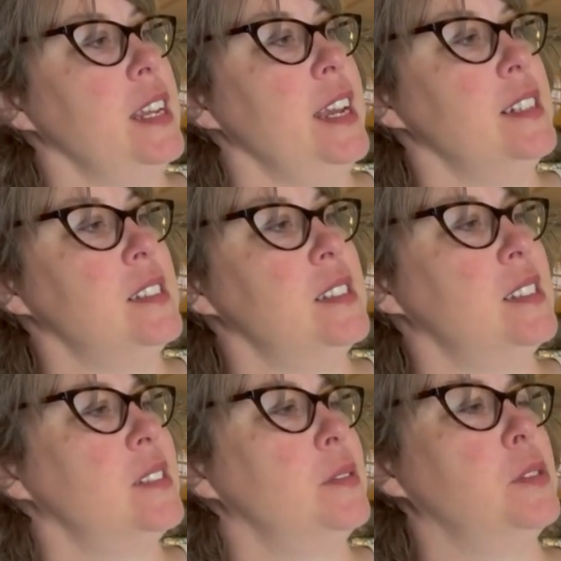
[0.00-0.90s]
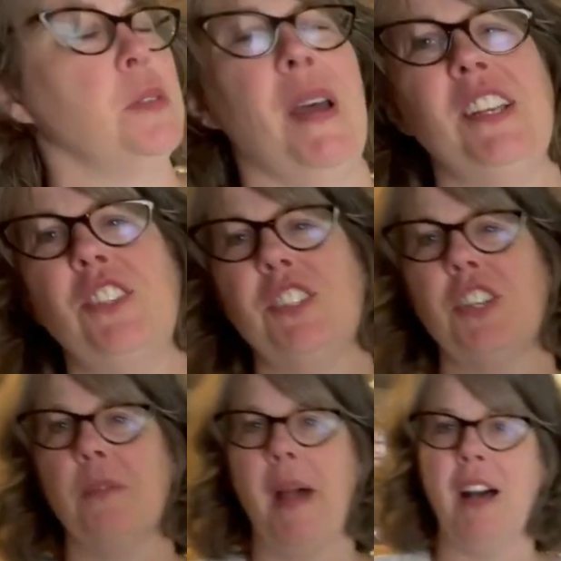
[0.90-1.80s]
Its dimensions
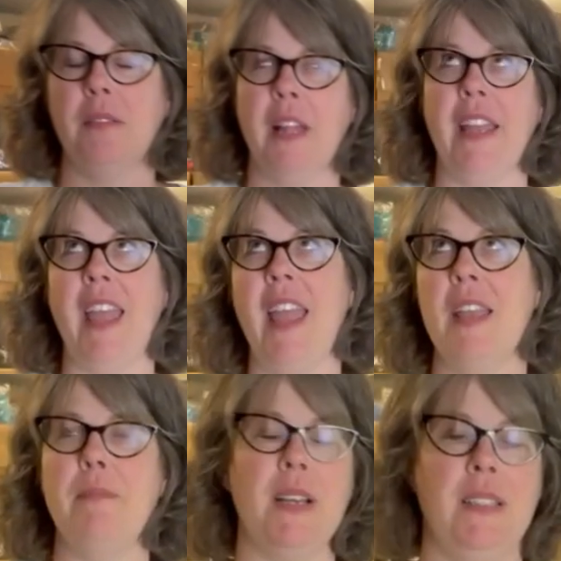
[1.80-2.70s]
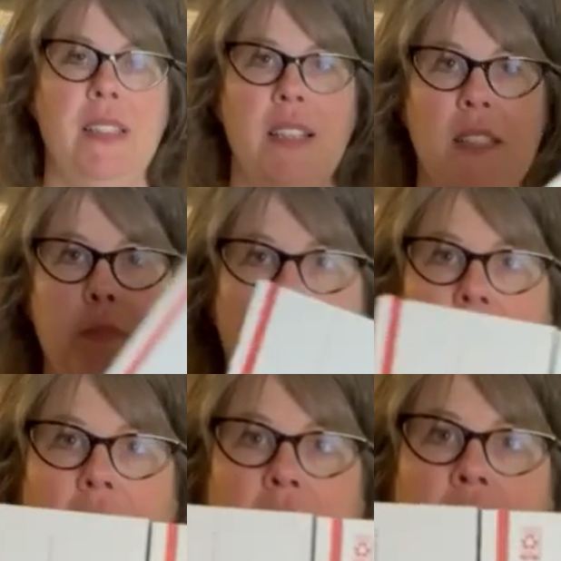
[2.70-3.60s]
are about like eight by six
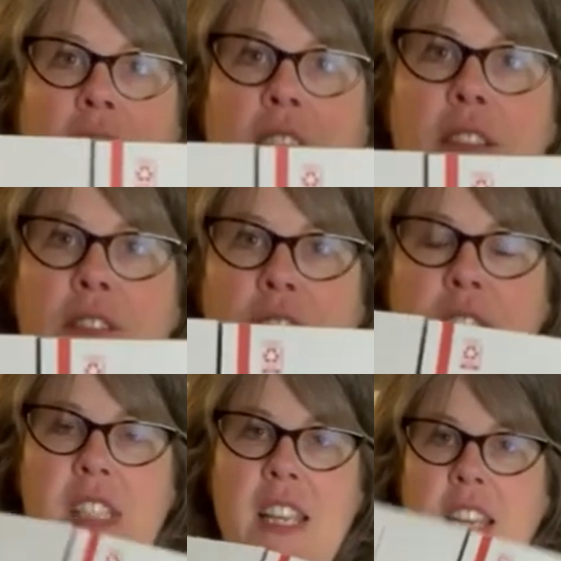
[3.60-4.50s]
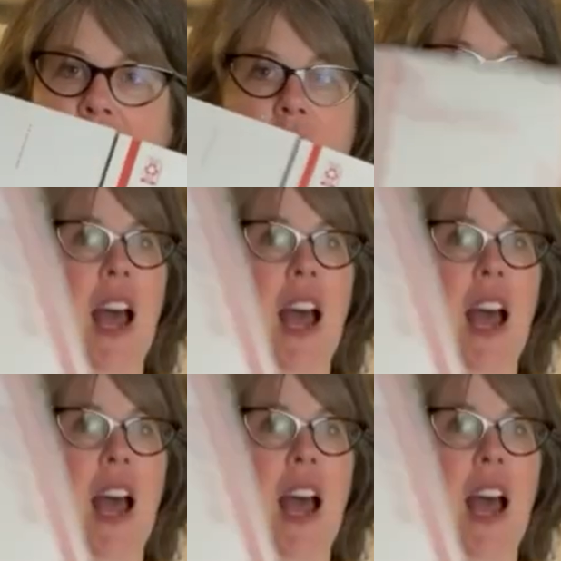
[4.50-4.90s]
by 15.